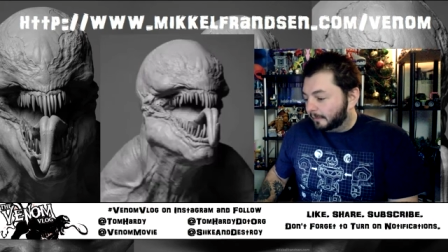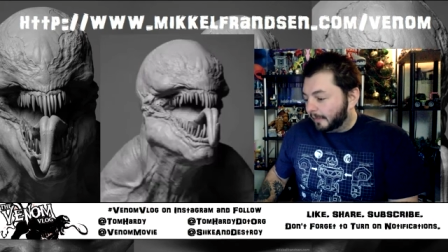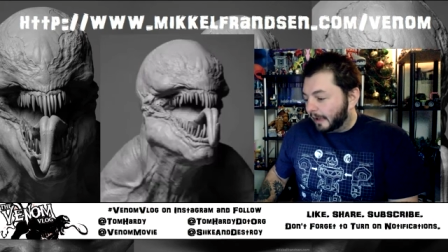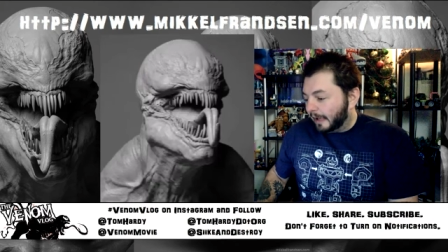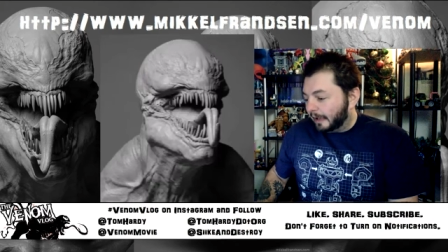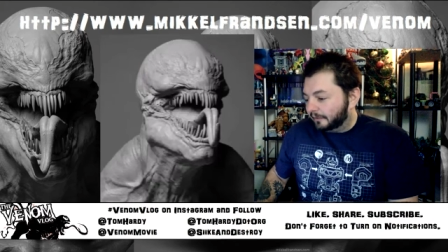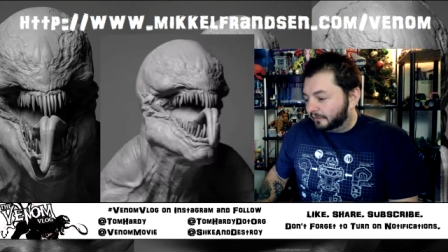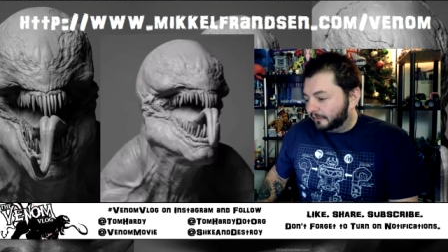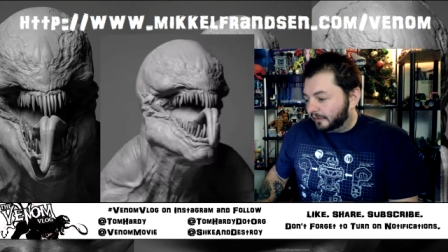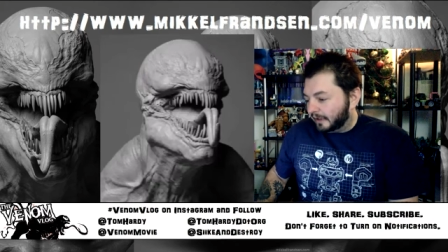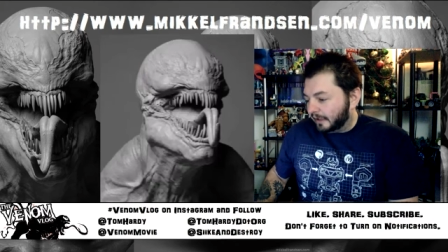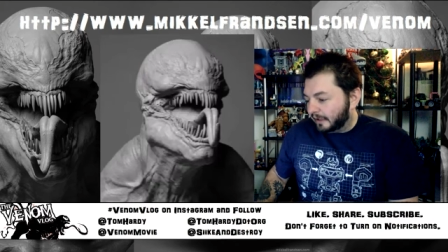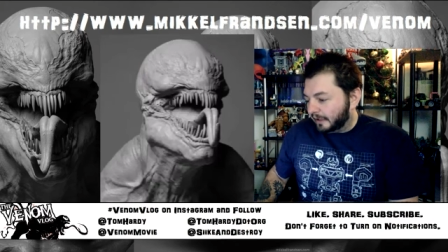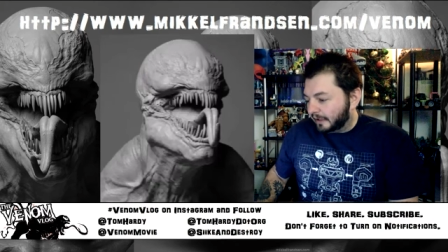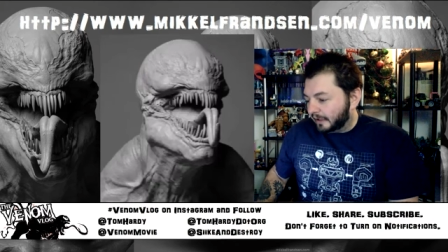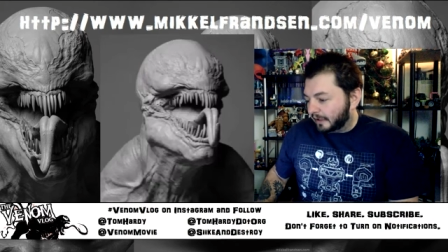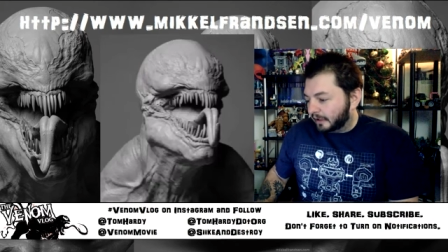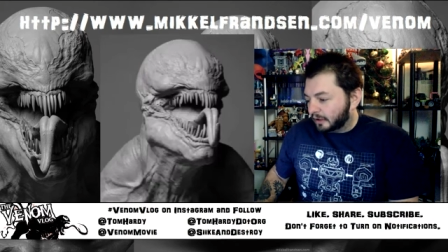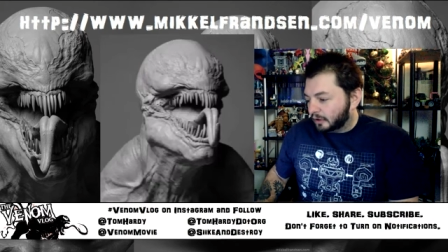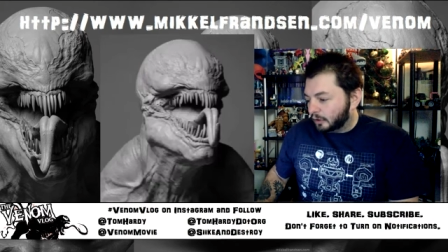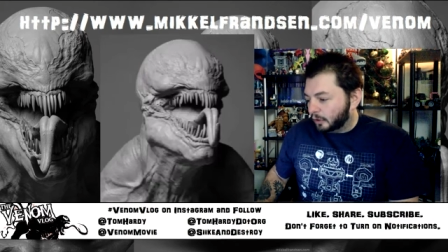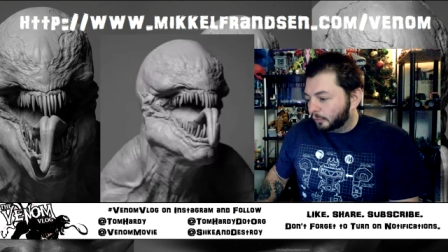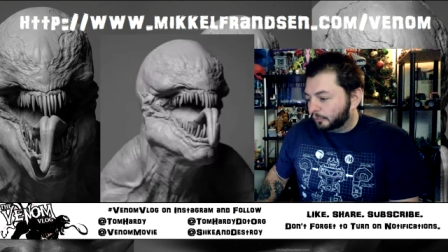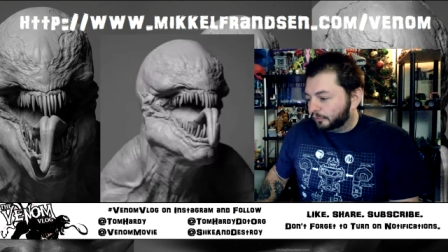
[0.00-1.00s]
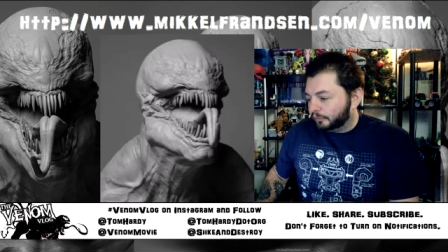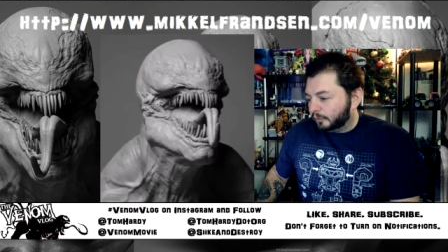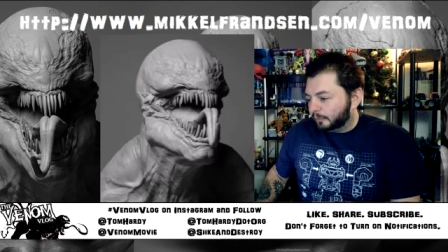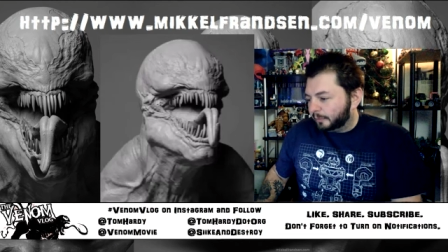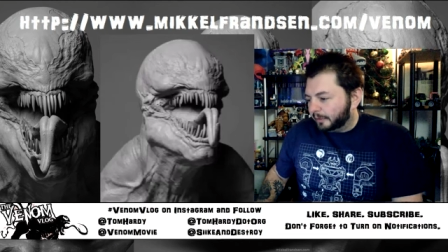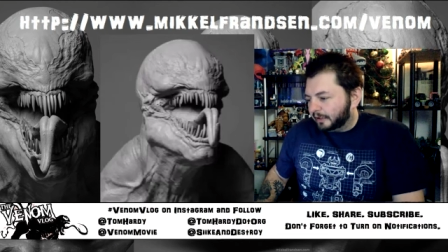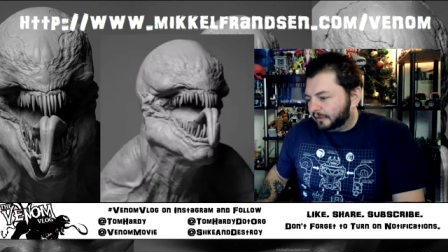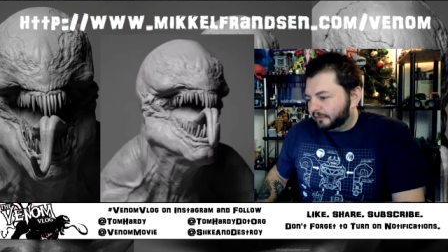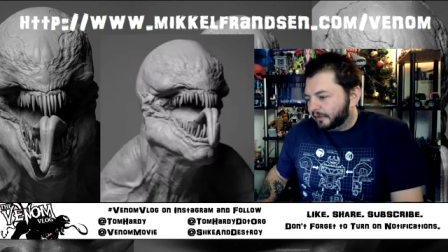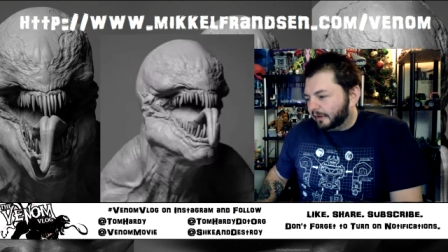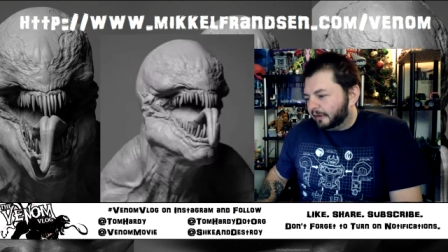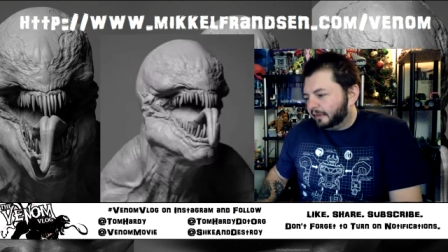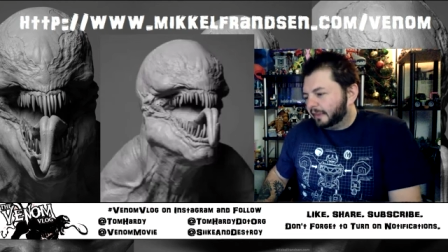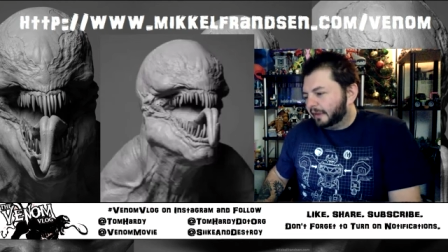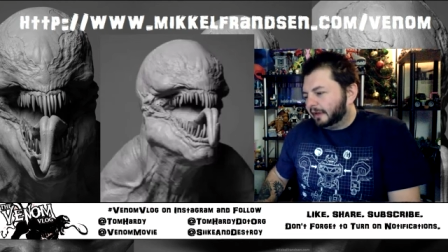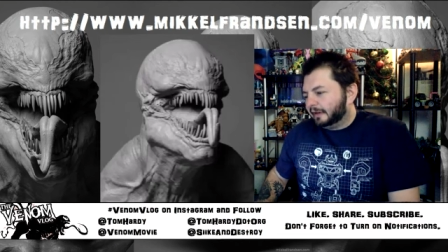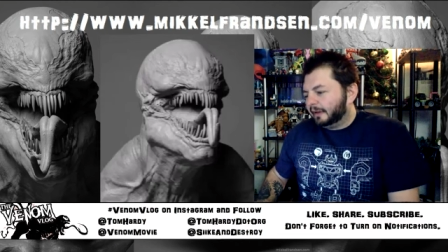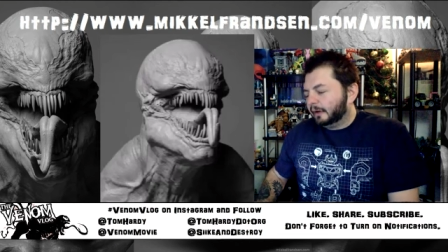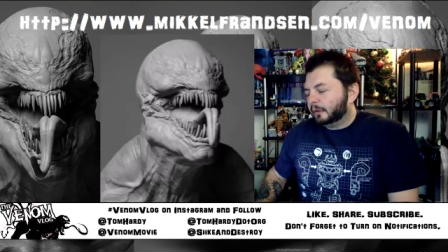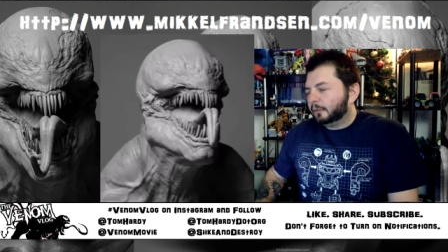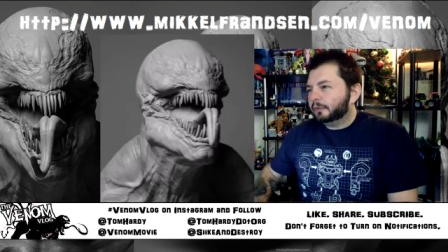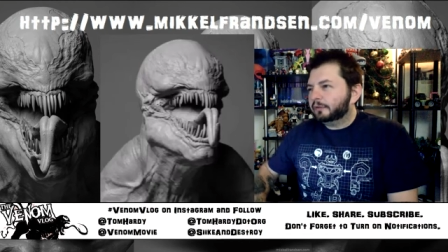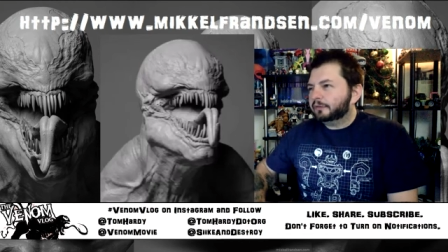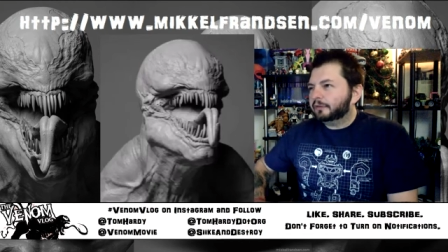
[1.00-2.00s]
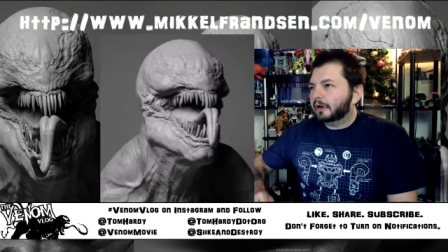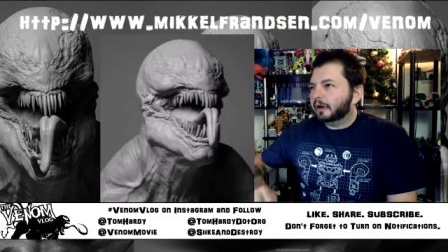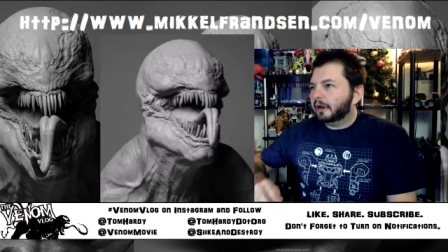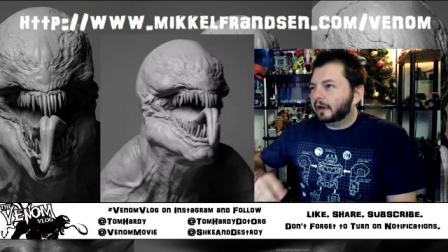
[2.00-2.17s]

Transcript: as they get closer because I think there was a,